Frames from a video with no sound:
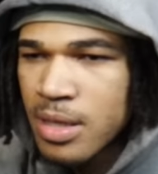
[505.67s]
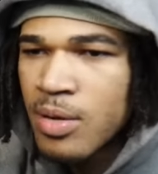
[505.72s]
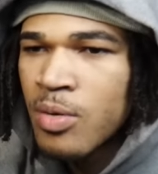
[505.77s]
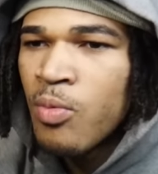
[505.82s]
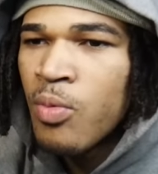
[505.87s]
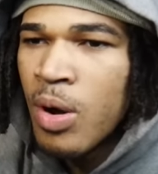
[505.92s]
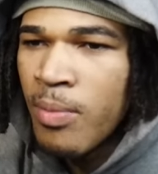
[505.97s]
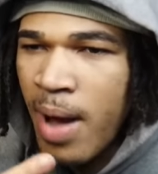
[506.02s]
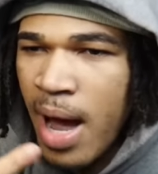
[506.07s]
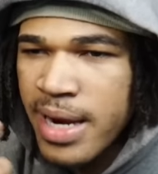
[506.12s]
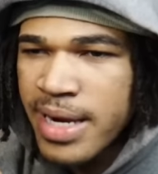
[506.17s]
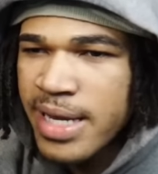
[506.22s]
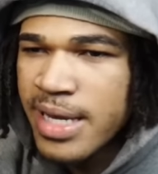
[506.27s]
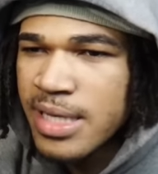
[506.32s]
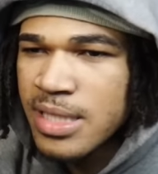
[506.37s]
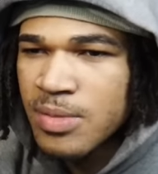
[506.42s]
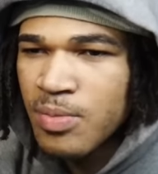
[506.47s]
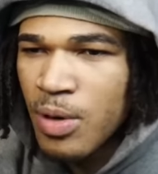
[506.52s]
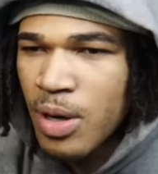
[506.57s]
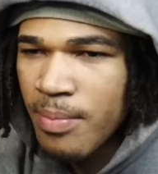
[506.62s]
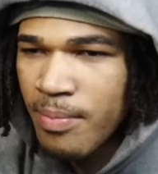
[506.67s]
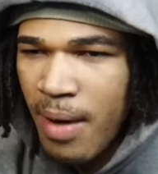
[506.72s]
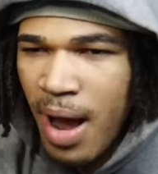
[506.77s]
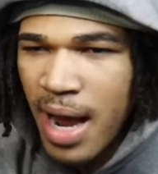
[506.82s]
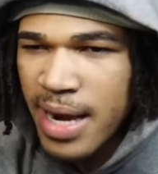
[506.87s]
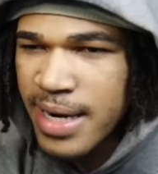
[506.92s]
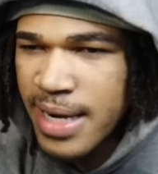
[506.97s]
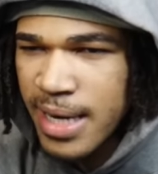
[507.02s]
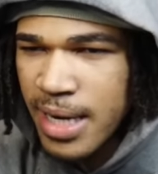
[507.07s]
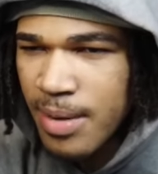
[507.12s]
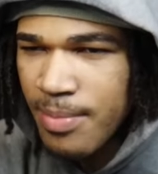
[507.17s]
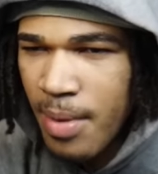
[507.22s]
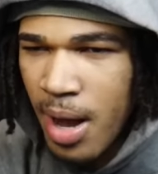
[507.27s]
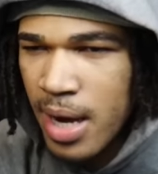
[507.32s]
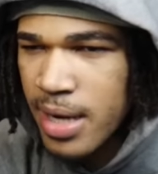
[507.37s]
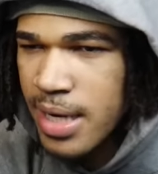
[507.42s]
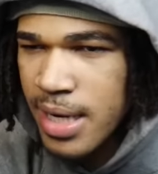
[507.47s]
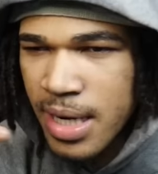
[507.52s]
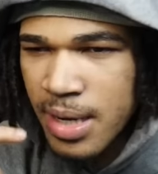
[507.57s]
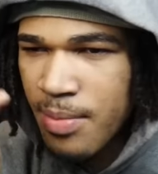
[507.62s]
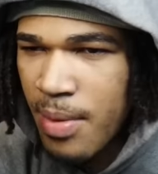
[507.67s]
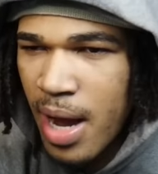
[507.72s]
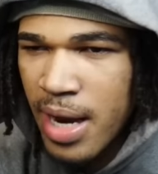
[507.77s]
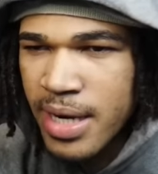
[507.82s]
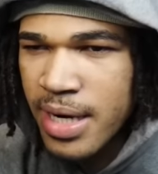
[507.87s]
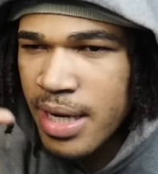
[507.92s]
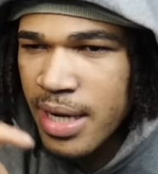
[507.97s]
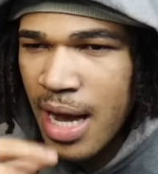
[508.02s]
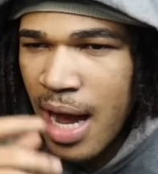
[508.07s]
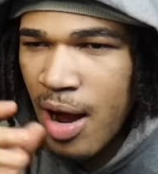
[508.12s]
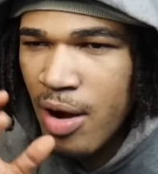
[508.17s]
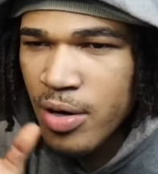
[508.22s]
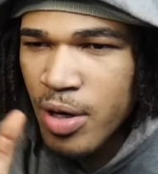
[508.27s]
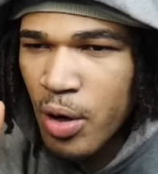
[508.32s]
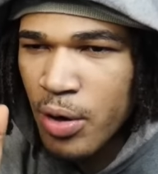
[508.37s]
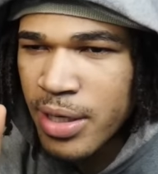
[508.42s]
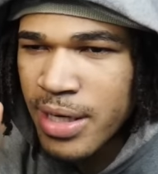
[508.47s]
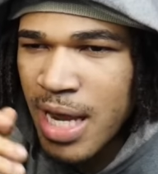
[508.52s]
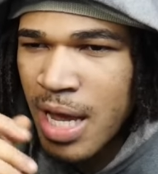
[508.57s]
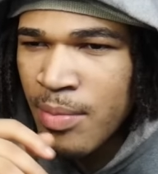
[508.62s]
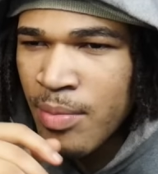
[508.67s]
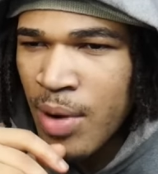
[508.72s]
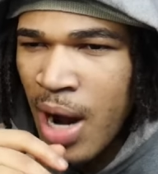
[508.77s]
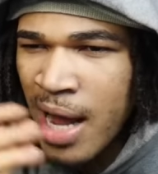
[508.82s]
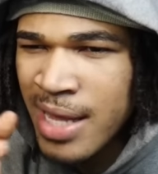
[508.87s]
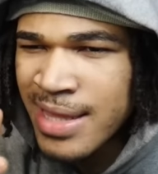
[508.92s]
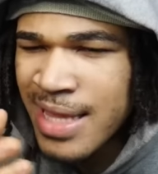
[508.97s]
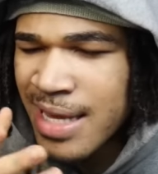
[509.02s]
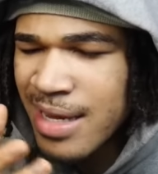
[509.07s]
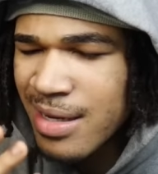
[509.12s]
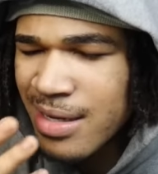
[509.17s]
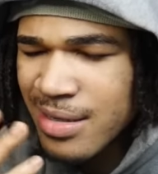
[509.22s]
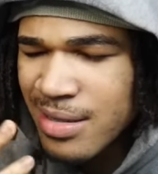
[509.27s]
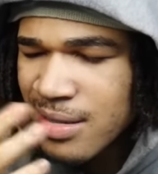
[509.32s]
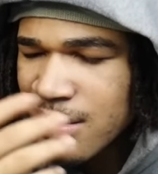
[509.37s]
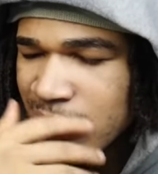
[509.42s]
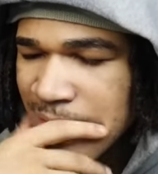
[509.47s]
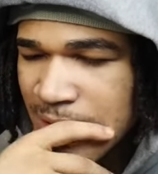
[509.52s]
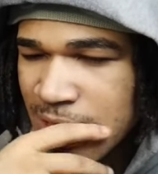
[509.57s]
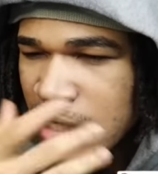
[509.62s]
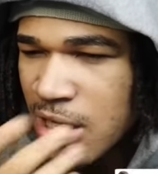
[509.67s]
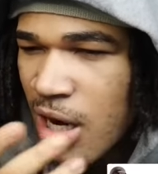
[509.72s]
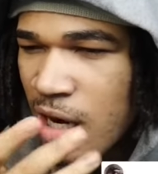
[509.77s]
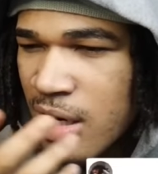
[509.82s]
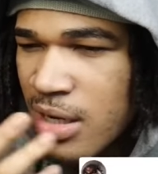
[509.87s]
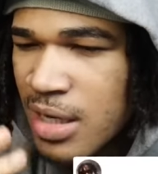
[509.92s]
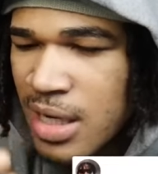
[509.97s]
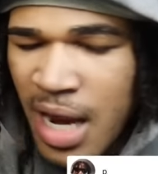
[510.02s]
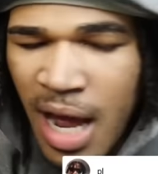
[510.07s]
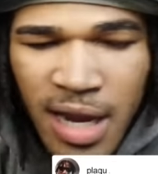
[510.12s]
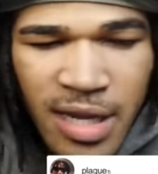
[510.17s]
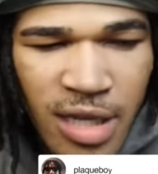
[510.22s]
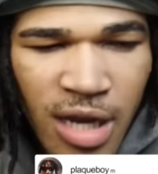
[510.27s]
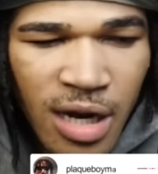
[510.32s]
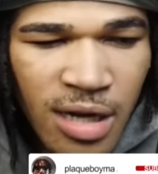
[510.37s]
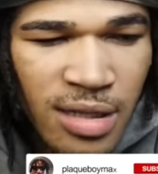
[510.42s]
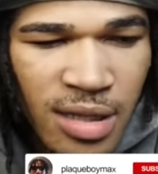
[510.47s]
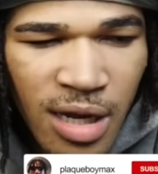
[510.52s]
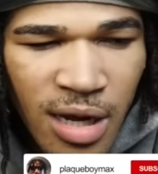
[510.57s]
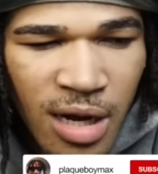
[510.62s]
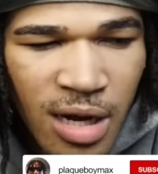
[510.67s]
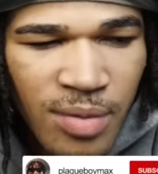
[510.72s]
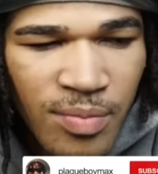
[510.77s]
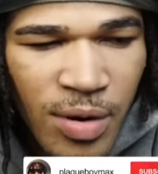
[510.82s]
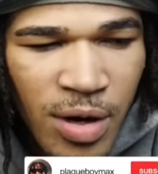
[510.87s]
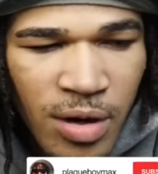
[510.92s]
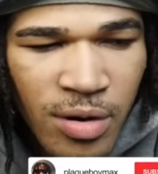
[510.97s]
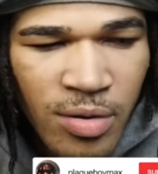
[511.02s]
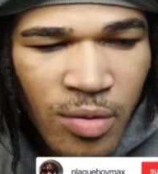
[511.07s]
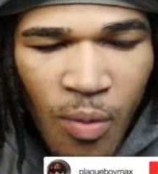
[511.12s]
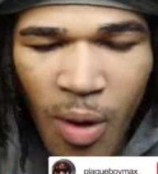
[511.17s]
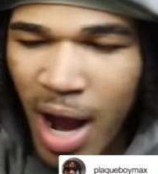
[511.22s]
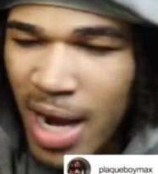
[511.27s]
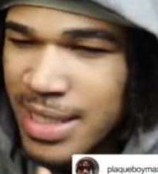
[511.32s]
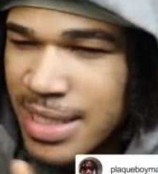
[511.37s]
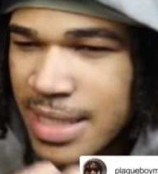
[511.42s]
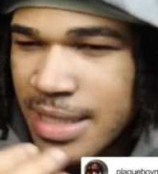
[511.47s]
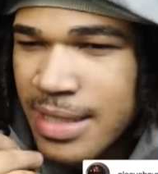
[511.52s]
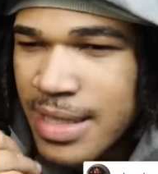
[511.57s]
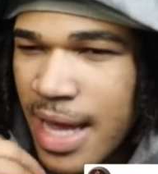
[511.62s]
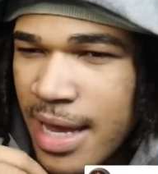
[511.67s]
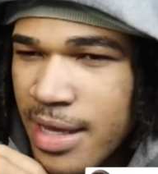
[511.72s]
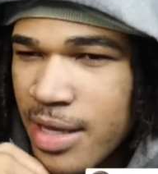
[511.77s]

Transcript: With my niggas, bro. My nigga. I don't know the name. I think not Young Thug, bro. YG, thank